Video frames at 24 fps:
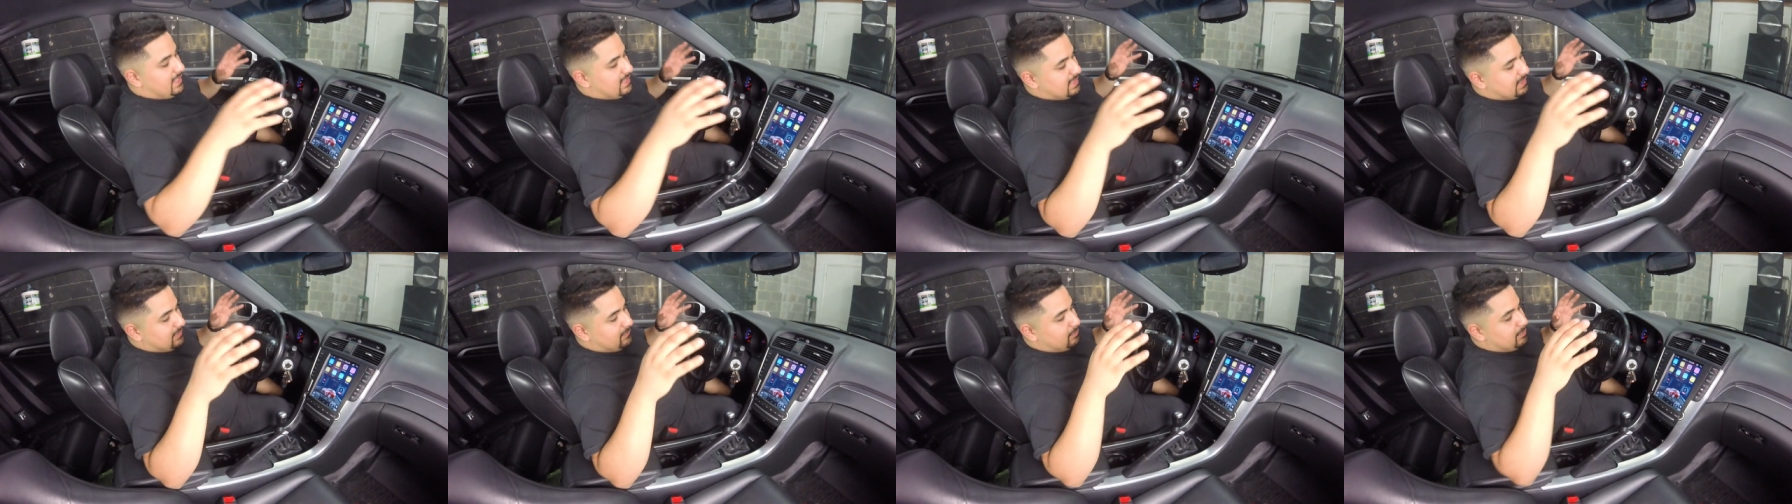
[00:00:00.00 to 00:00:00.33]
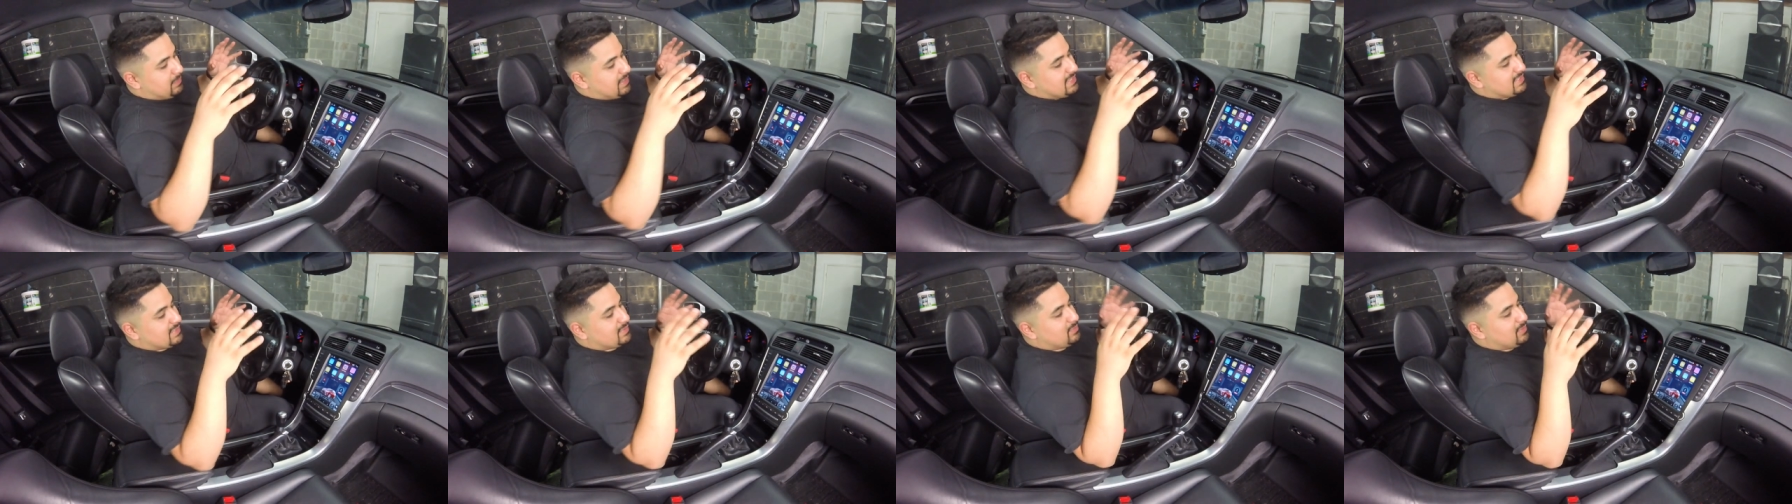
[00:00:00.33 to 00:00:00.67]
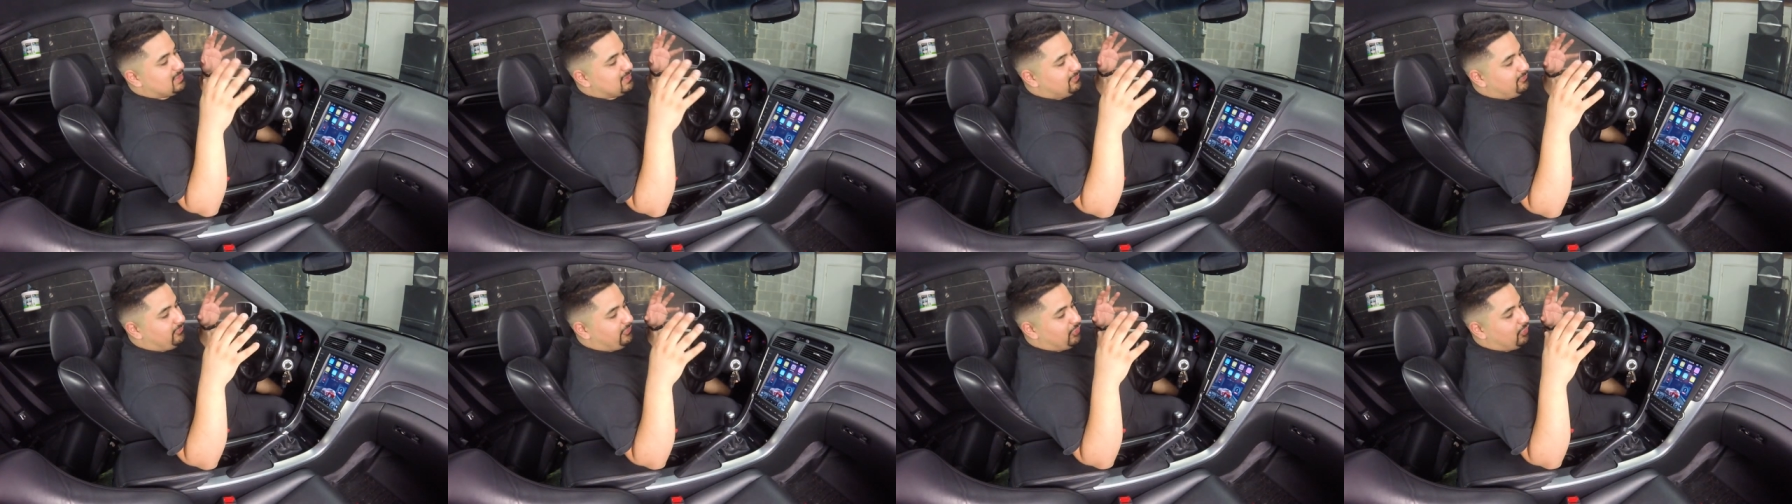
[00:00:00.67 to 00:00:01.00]
it makes
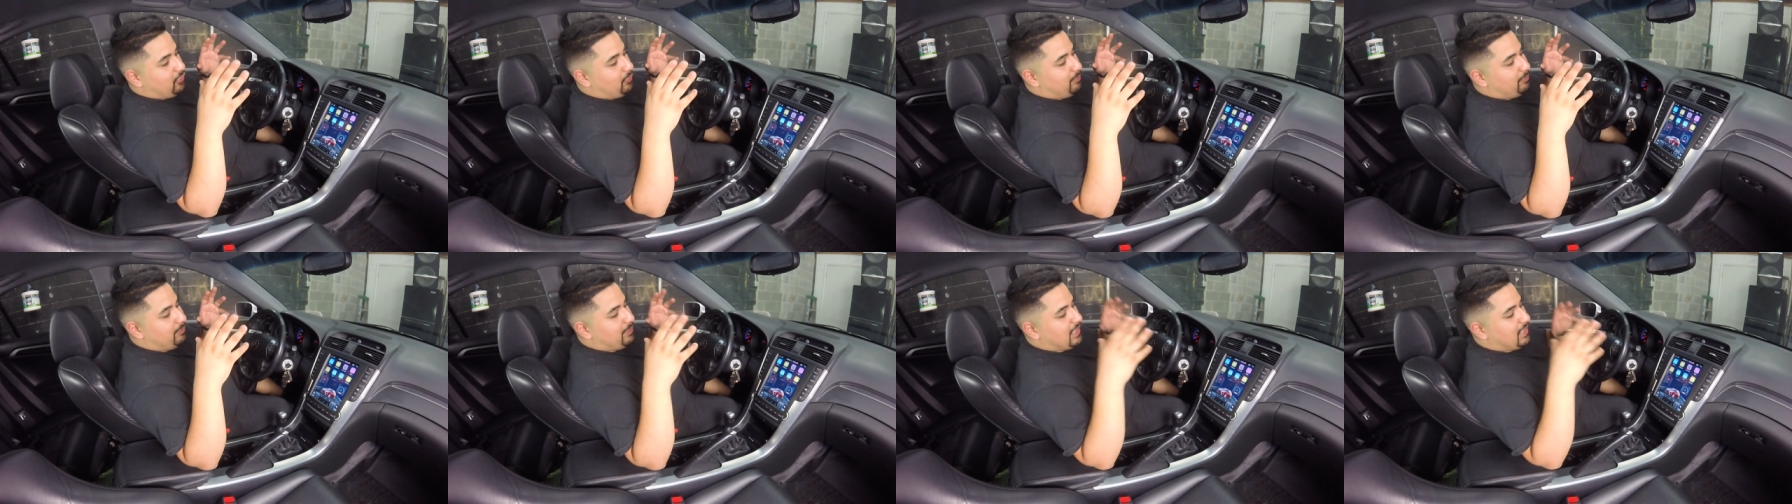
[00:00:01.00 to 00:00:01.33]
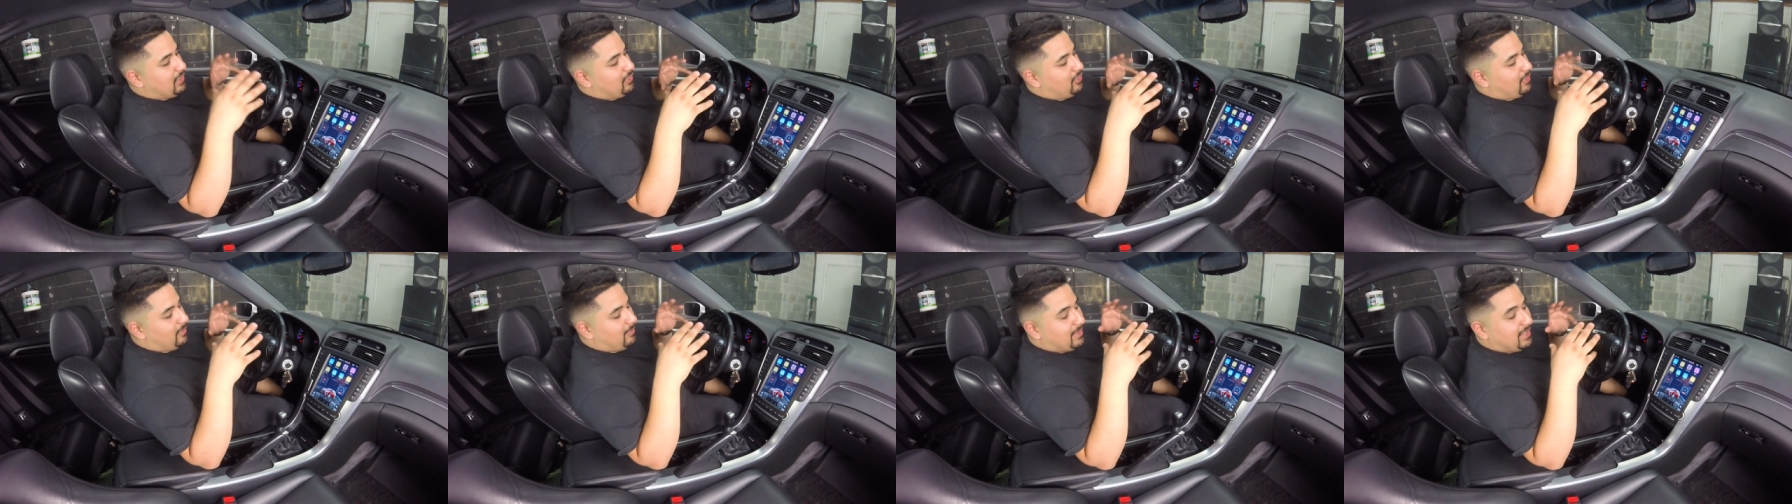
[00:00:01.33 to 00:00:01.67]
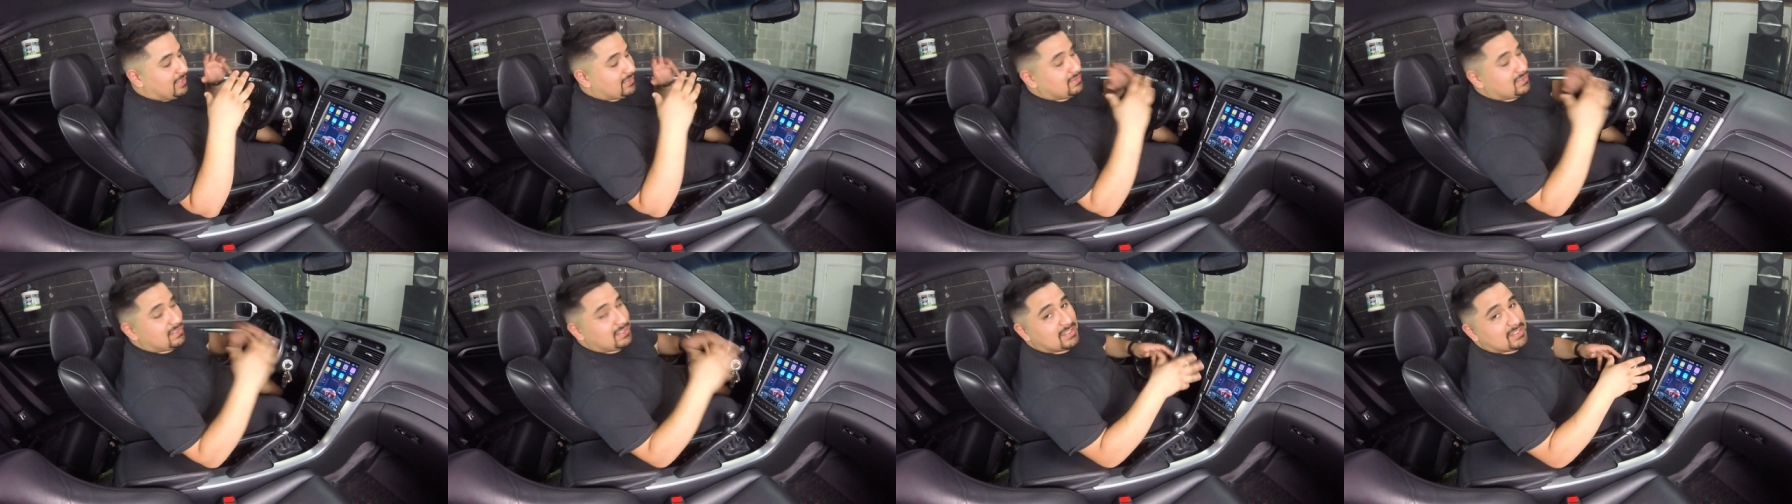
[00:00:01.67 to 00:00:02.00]
me feel better
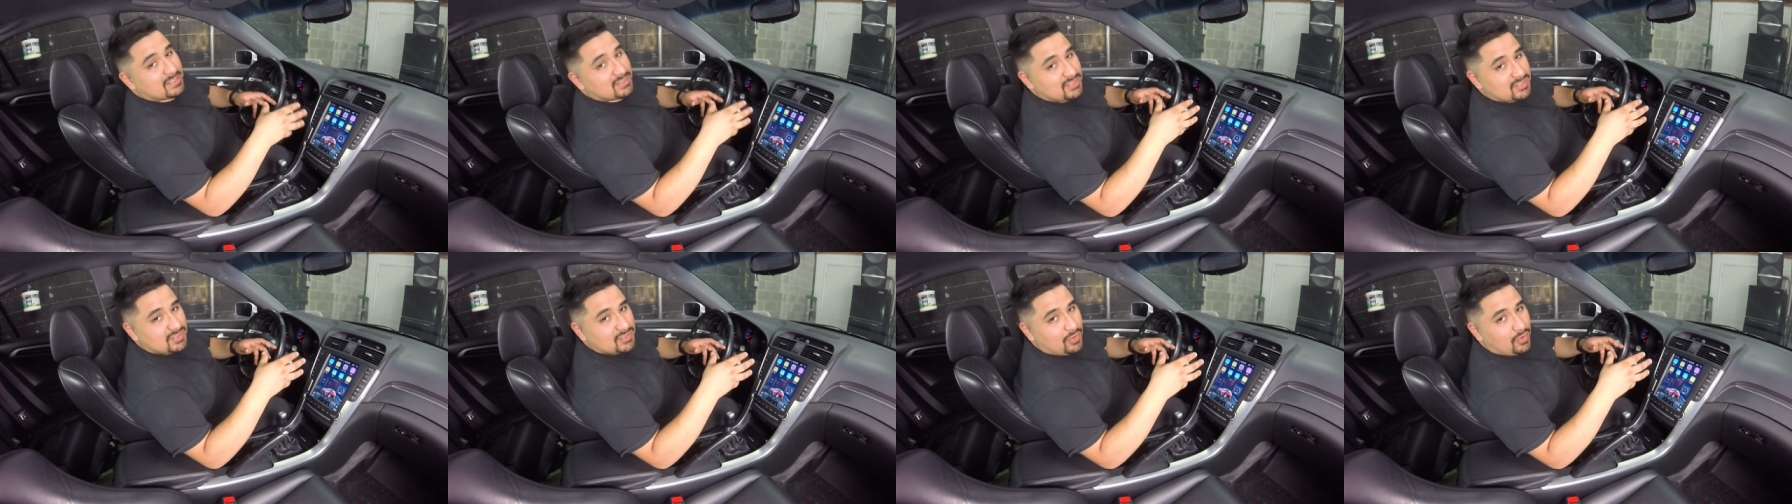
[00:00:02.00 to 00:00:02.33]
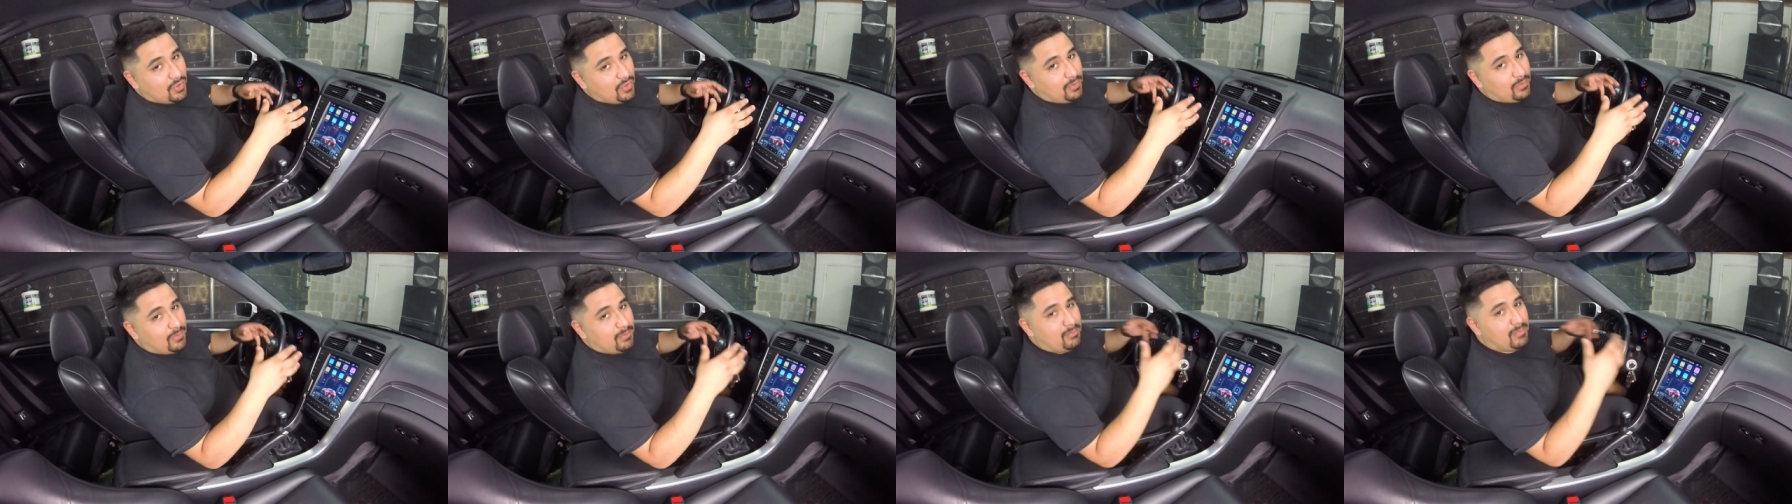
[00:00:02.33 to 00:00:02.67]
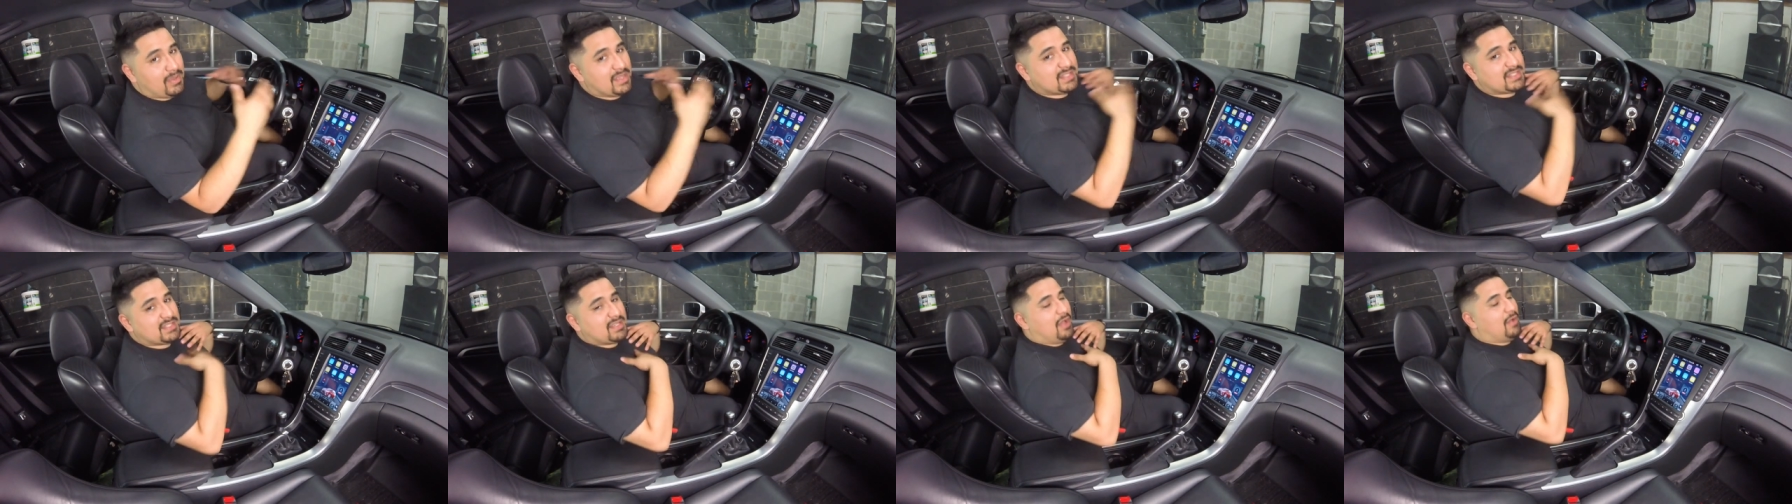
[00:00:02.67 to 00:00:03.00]
about the install
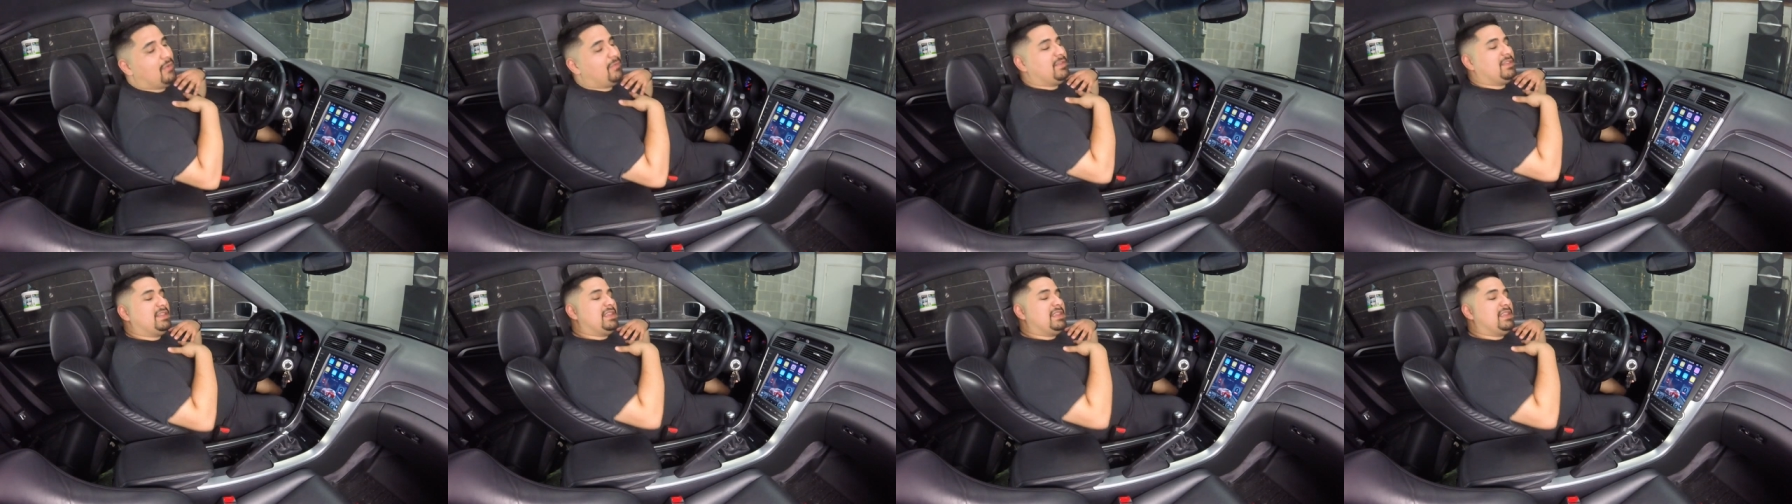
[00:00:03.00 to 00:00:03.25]
myself.